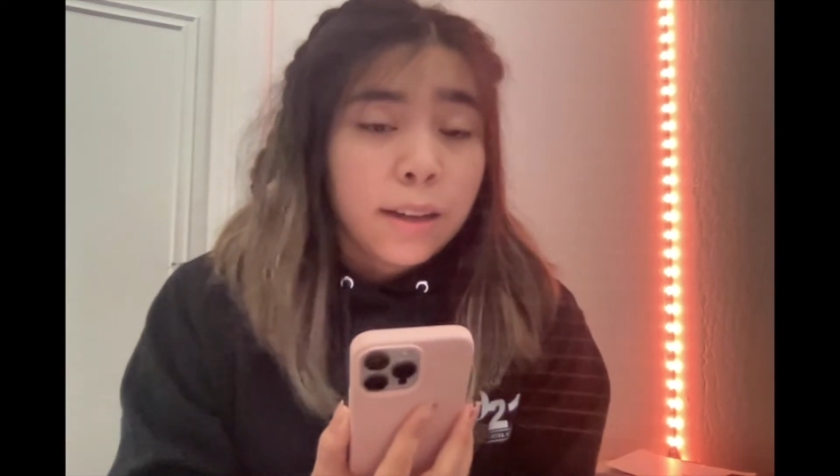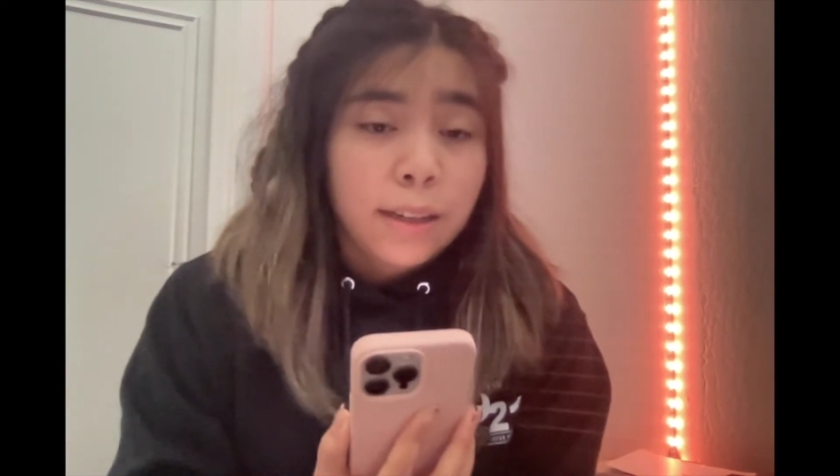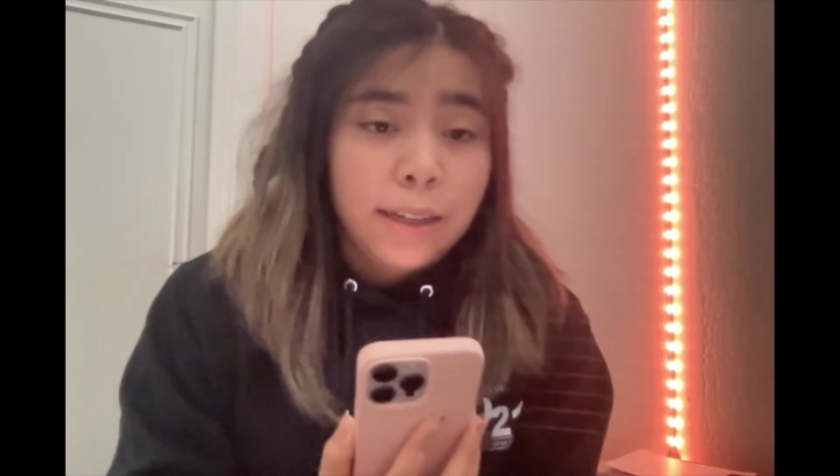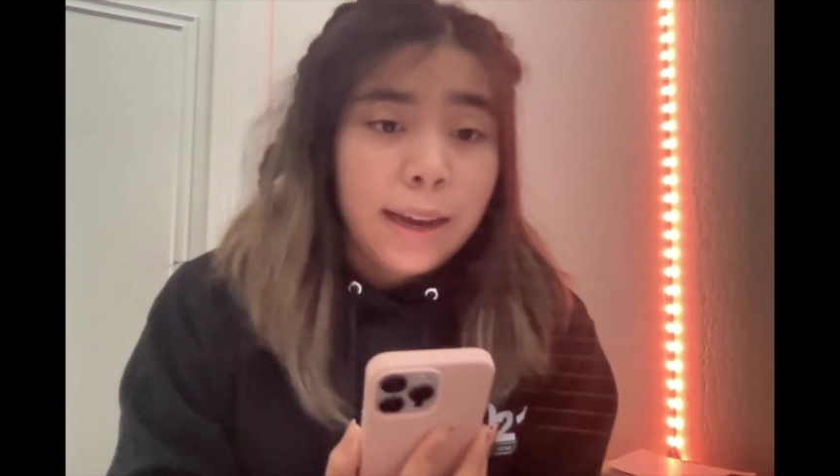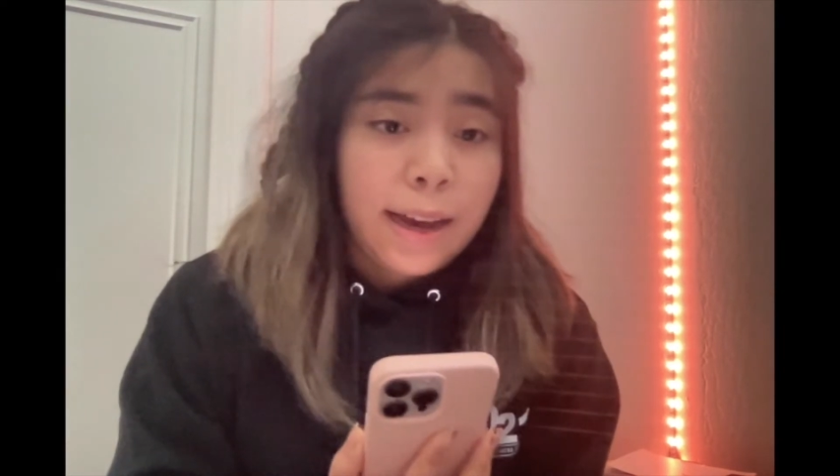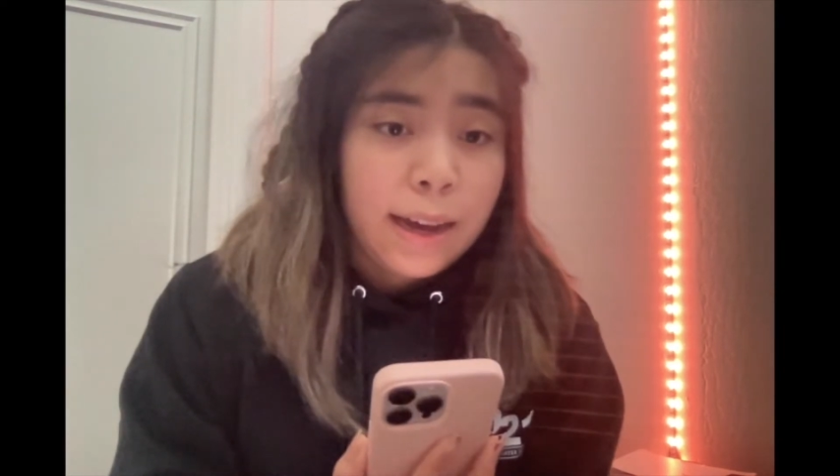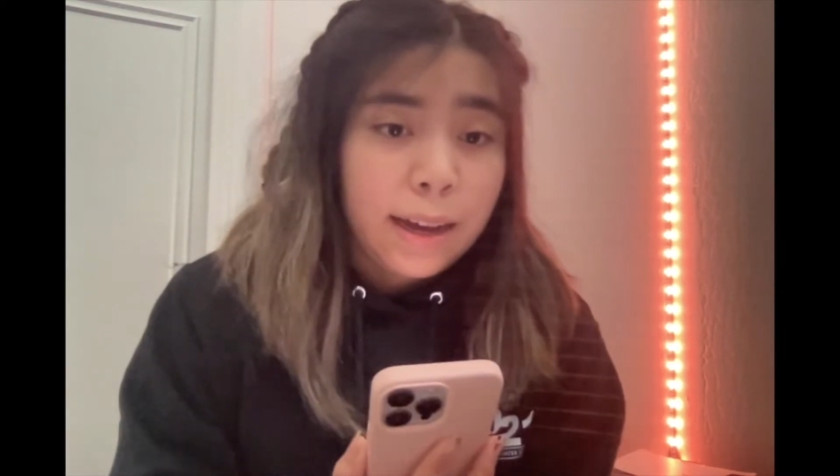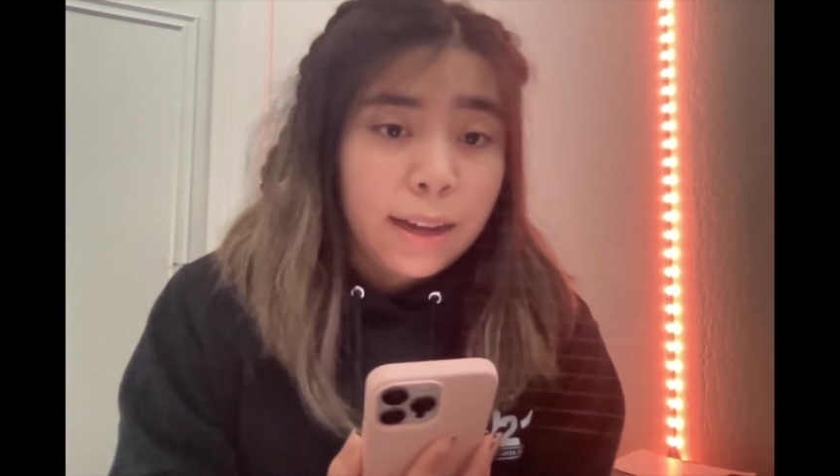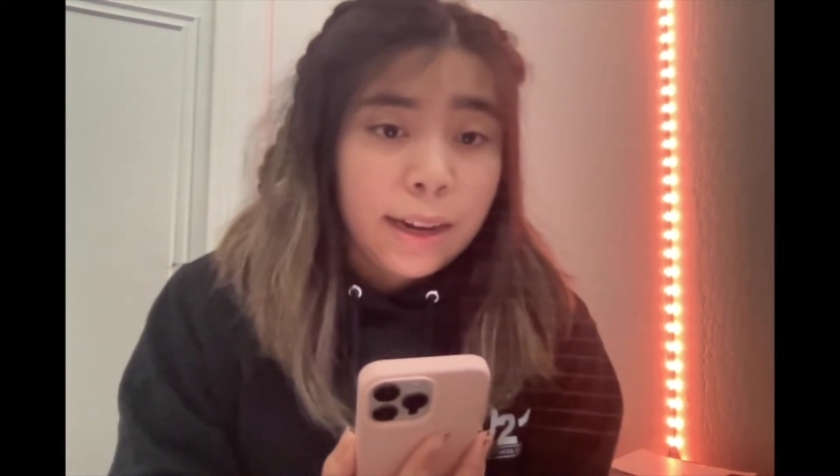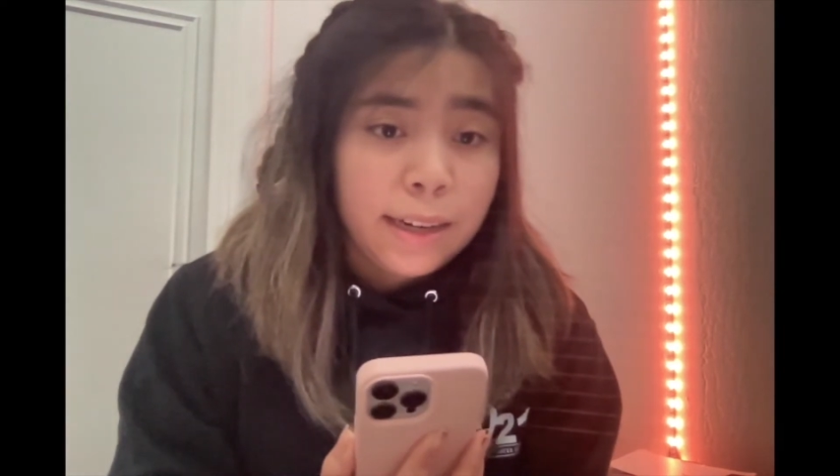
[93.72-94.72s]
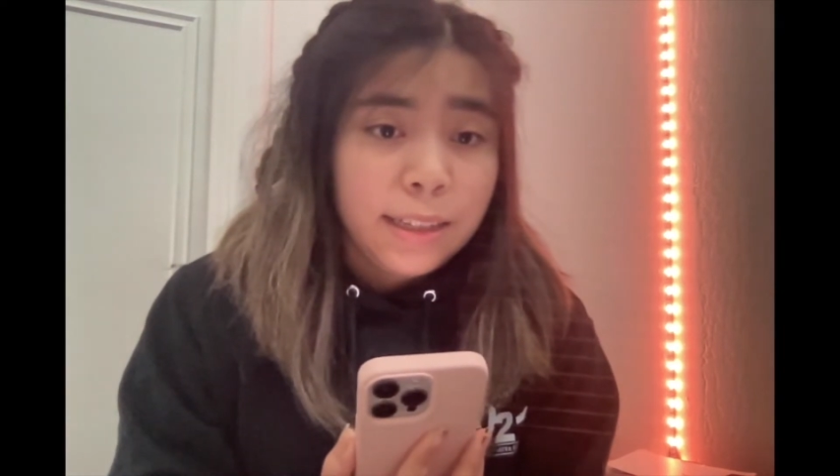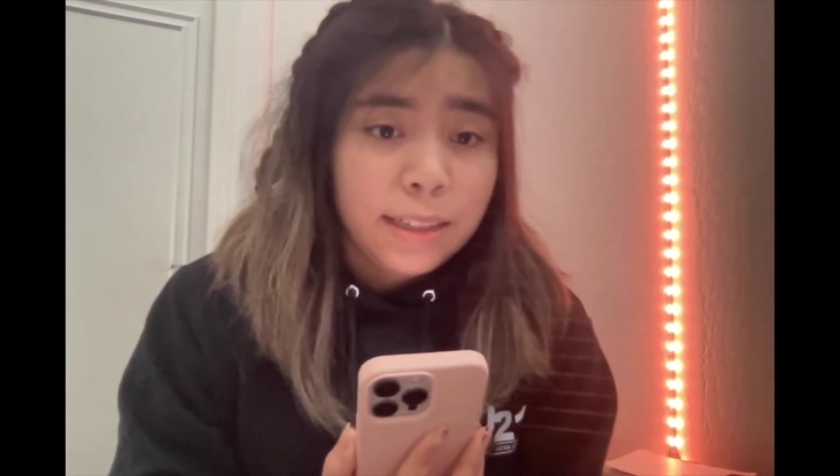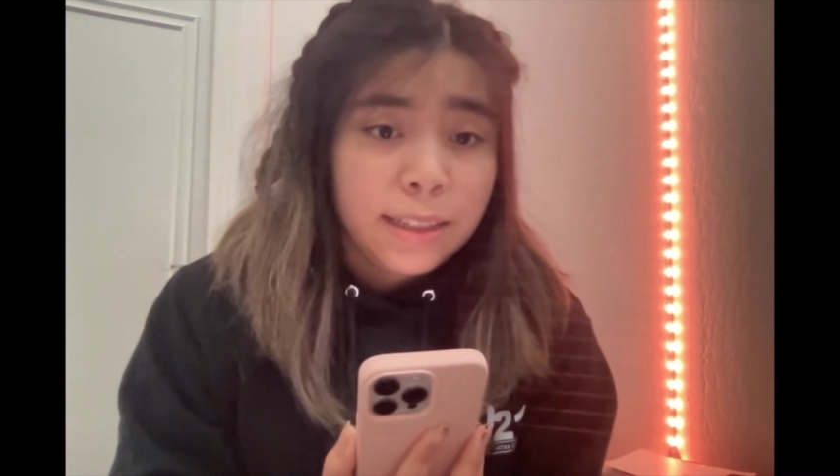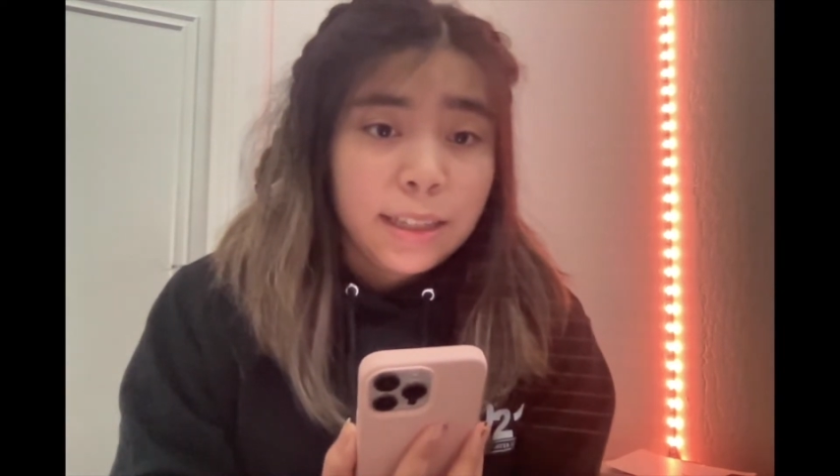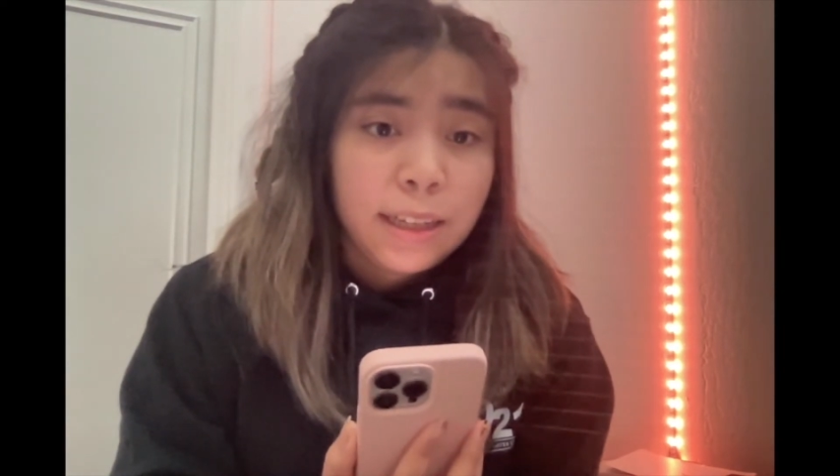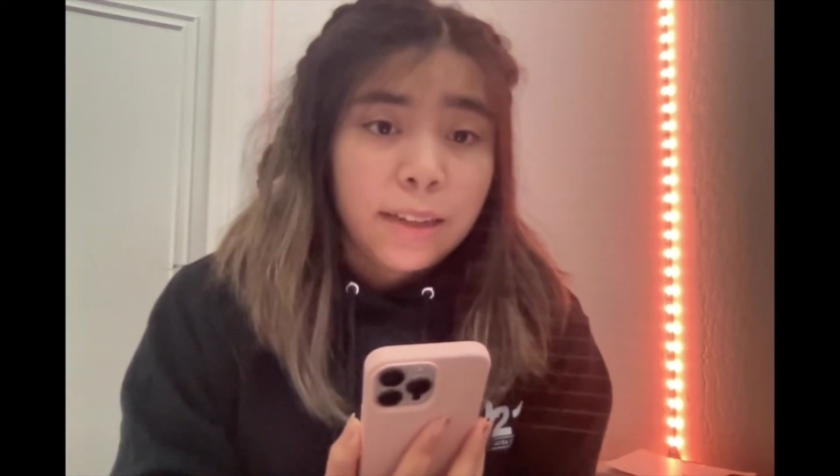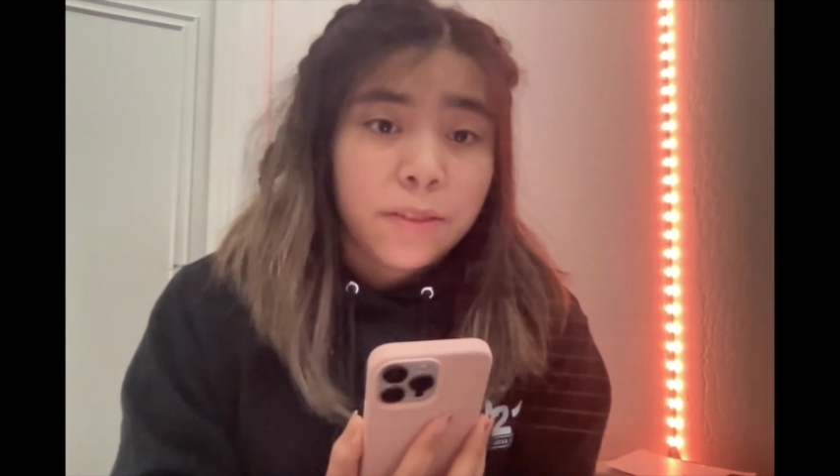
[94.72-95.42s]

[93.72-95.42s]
yeah, I didn't see